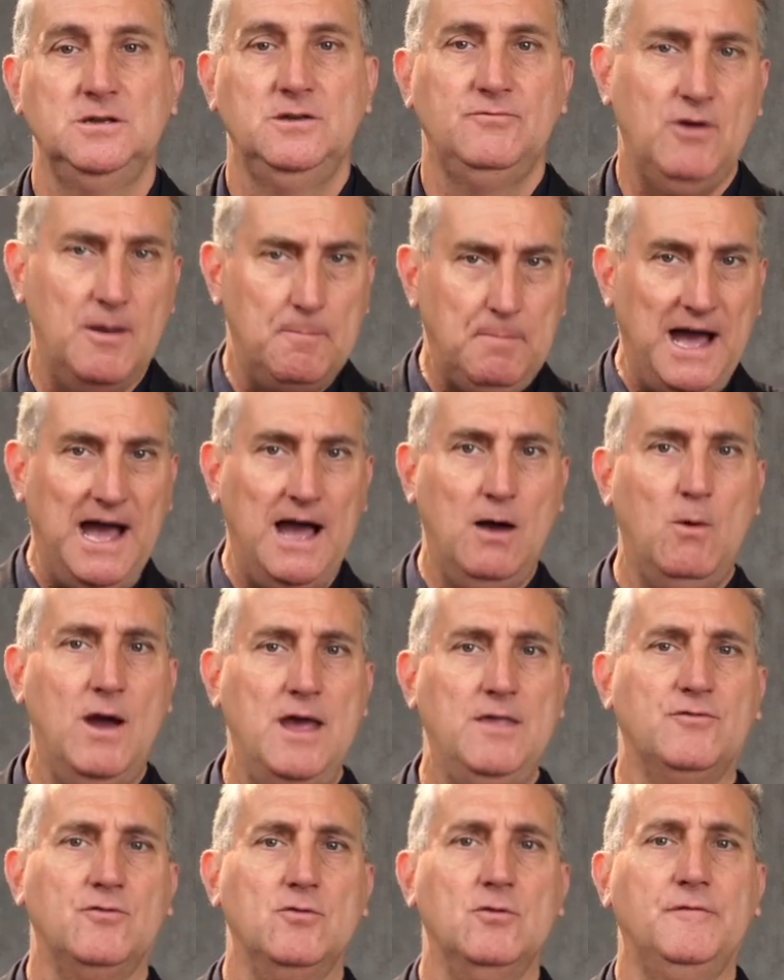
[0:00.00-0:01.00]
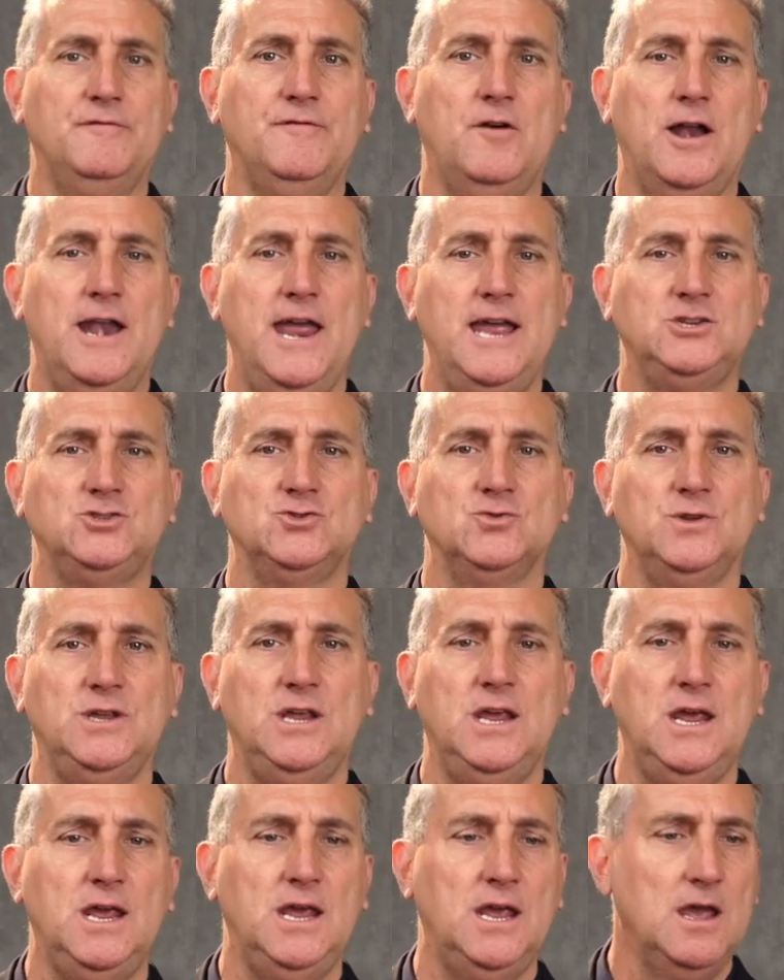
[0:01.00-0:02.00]
If we're partway through a financial
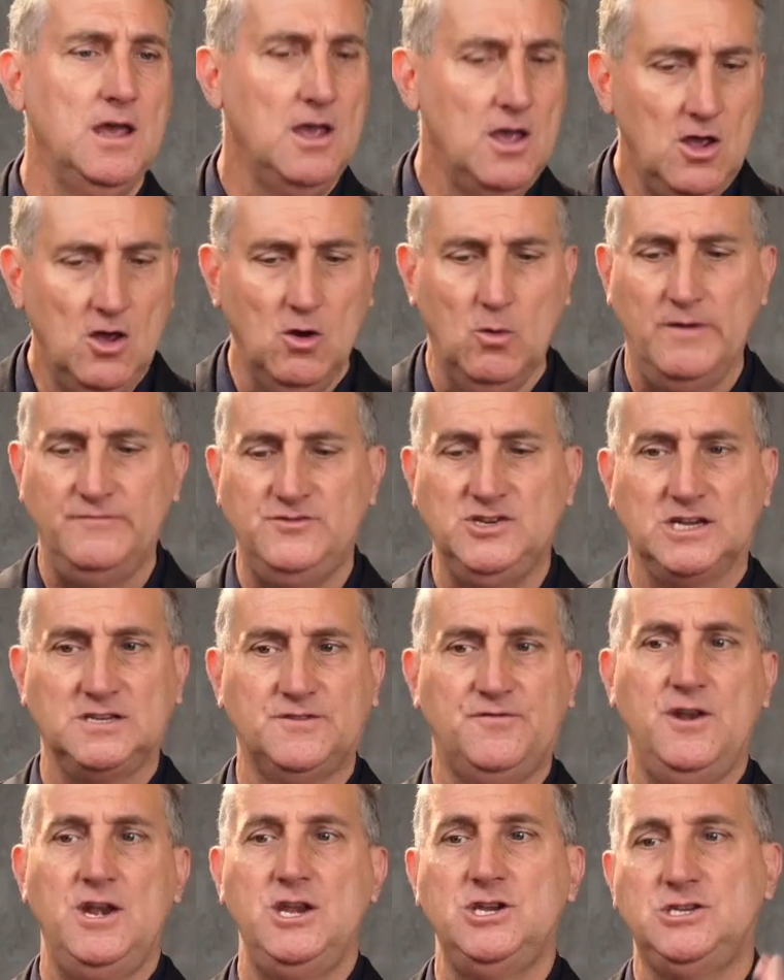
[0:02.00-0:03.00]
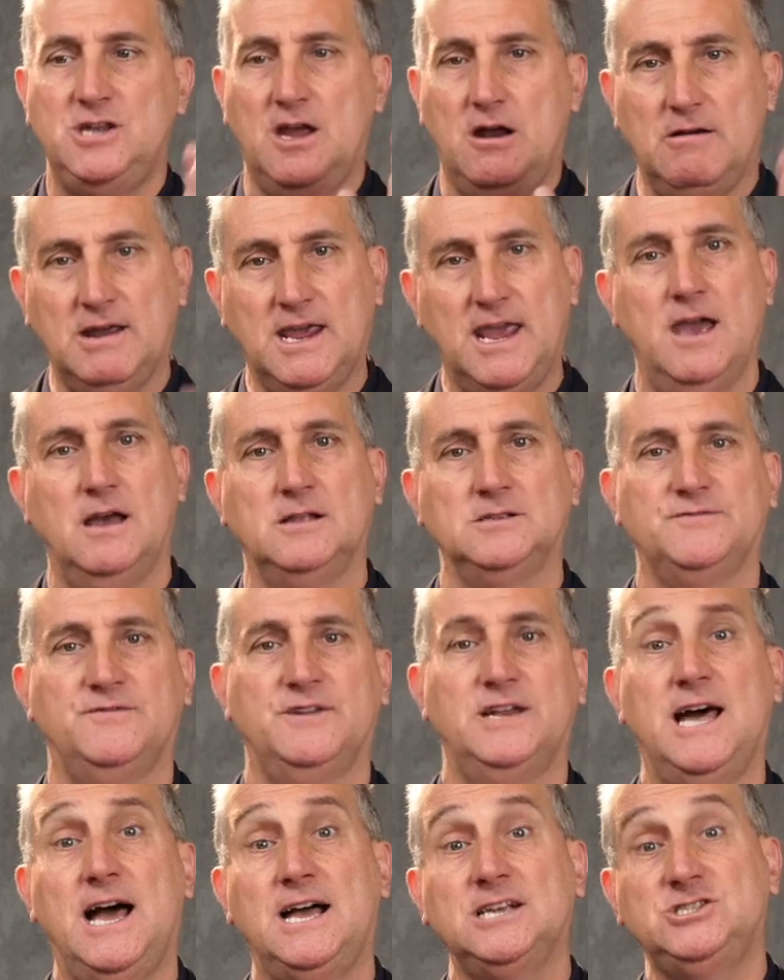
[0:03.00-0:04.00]
year, or we've just finished our accounts
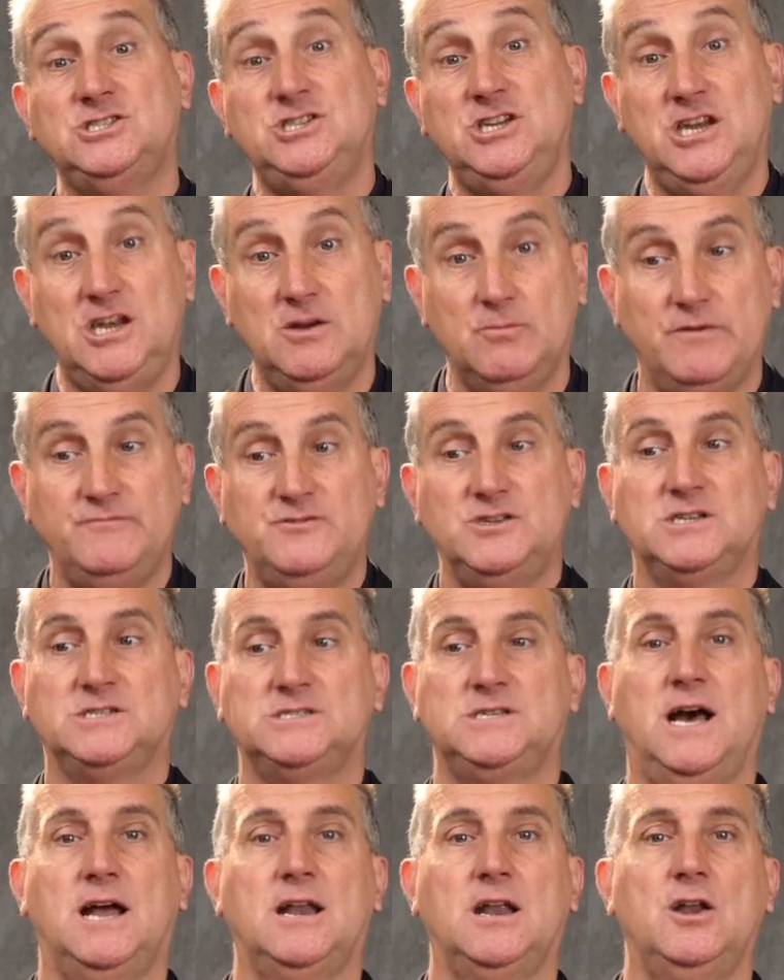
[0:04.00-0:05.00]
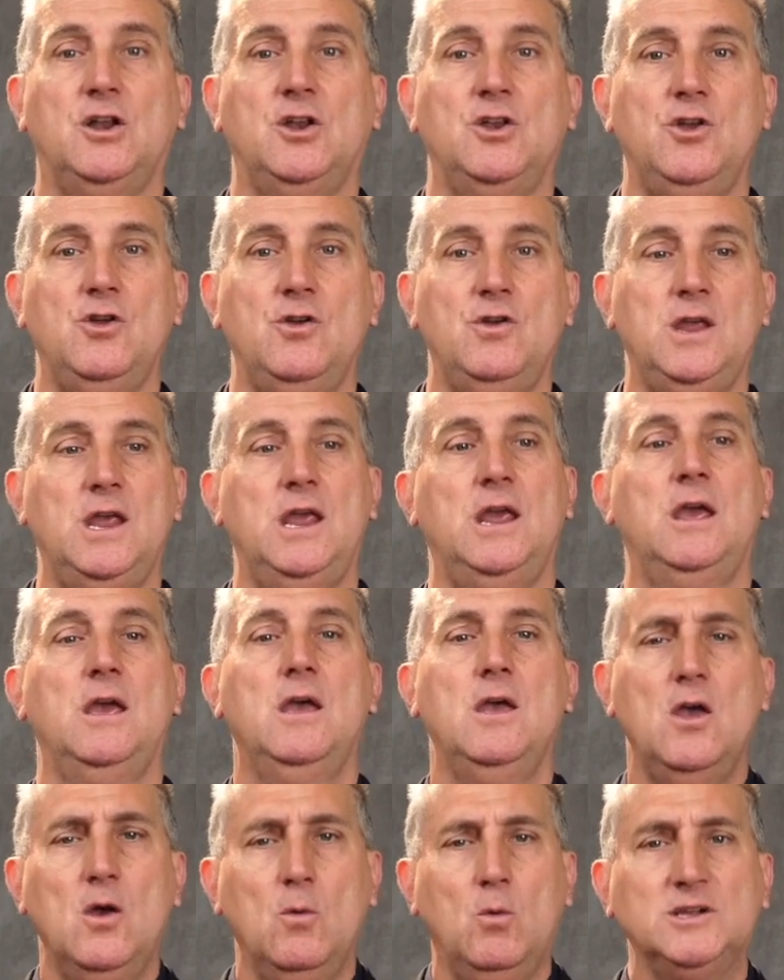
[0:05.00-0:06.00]
for last year and we've just started a new year,
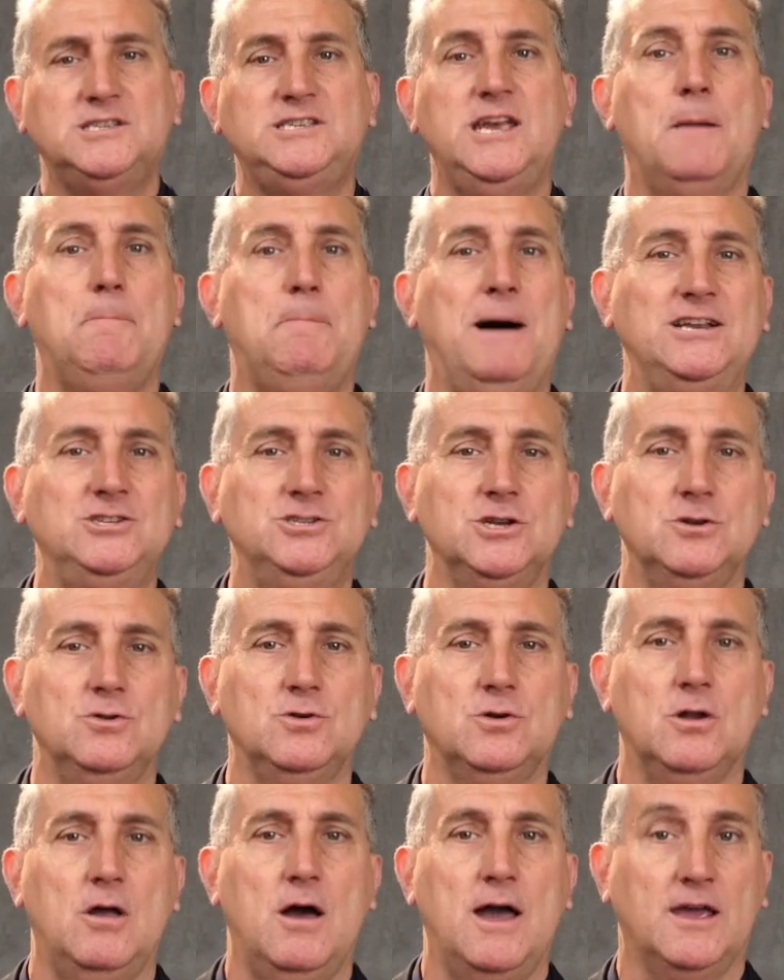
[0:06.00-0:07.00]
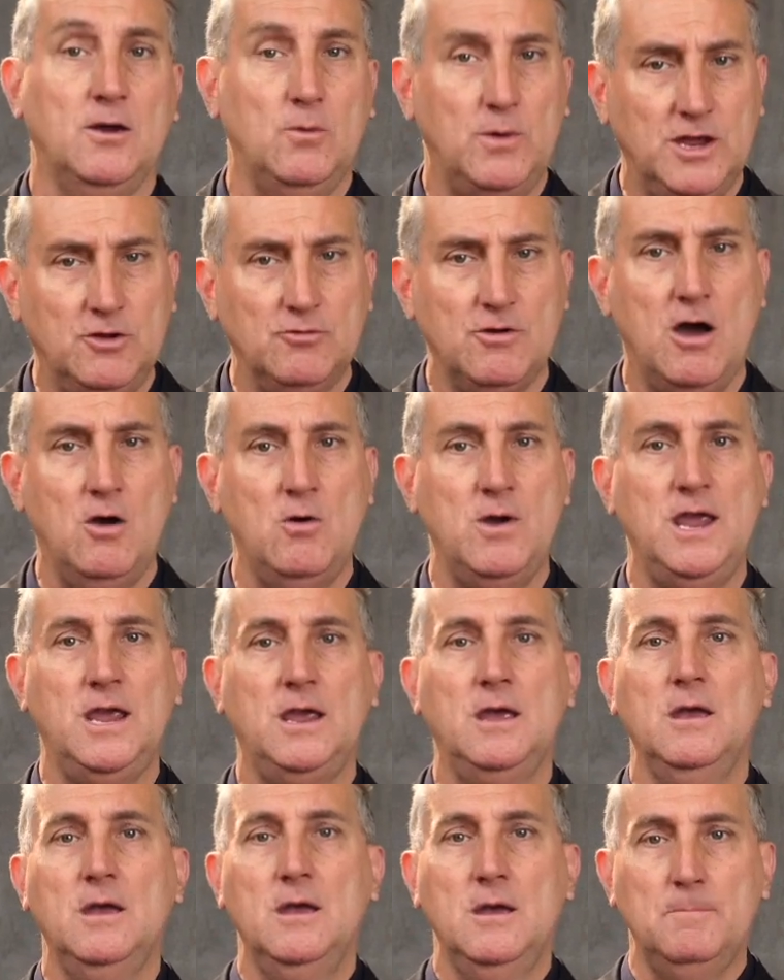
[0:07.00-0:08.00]
what's our budget look like? Are we
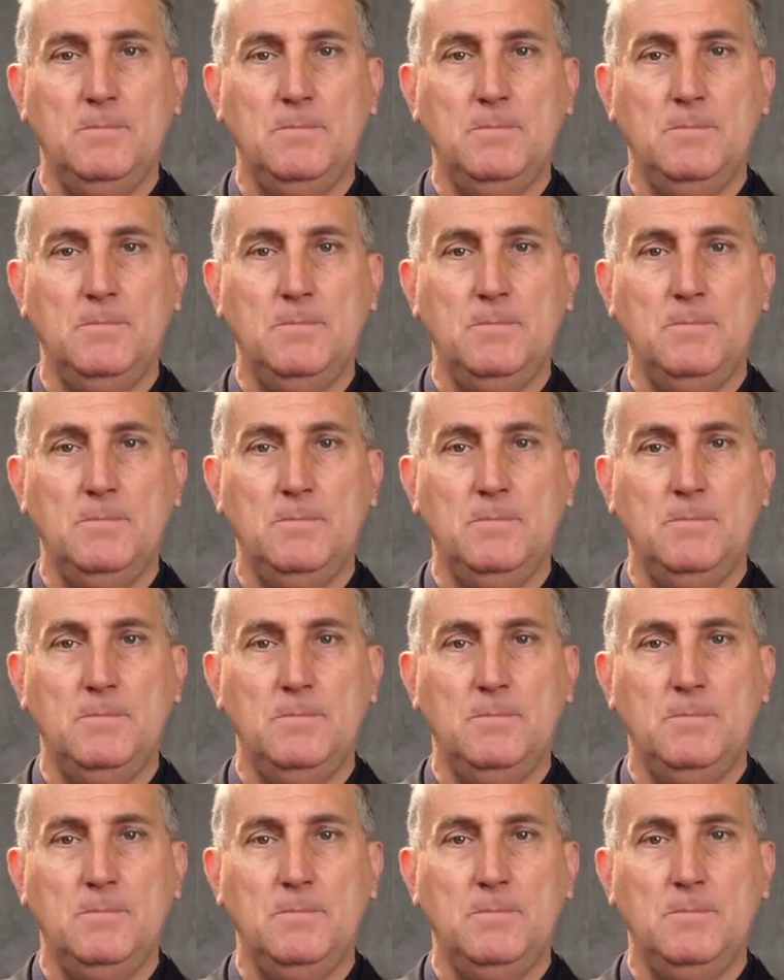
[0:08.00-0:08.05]
growing?